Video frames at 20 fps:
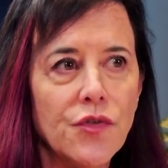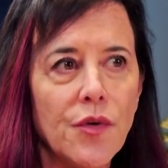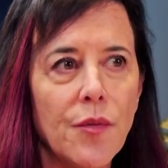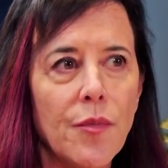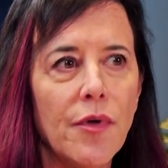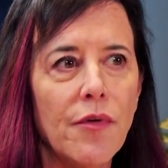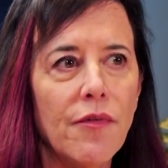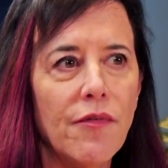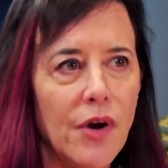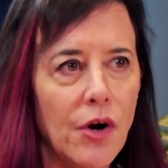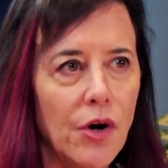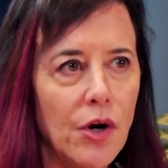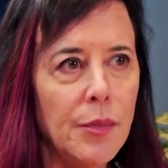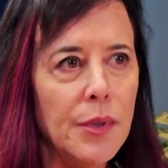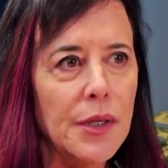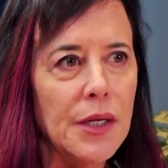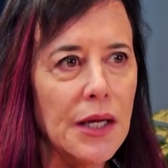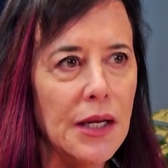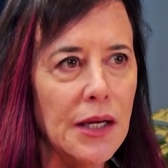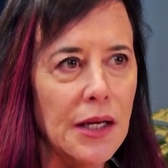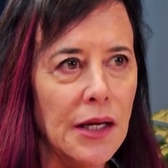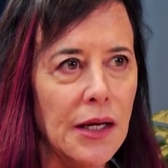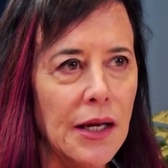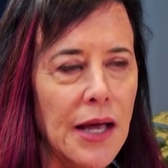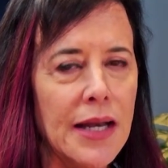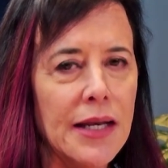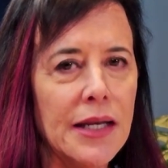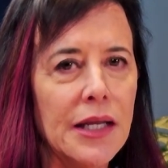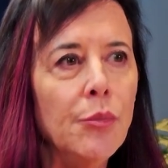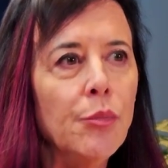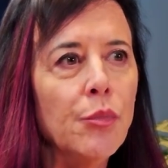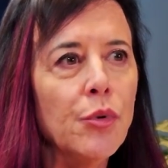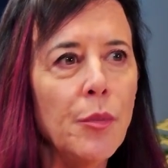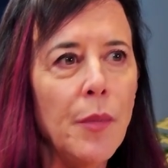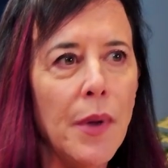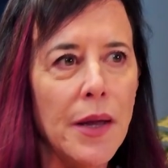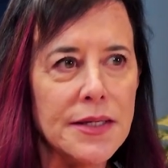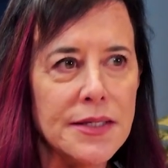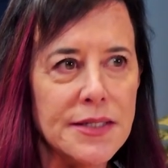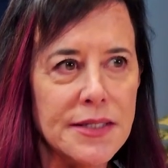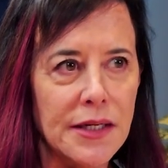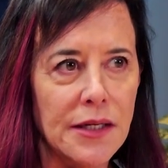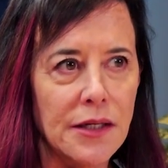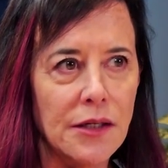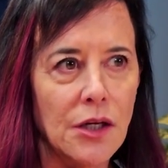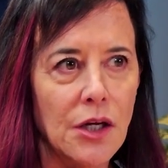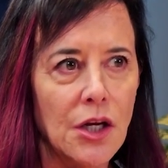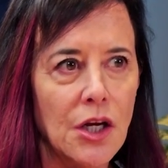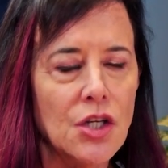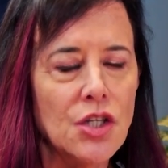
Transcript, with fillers: from the very beginning and implement it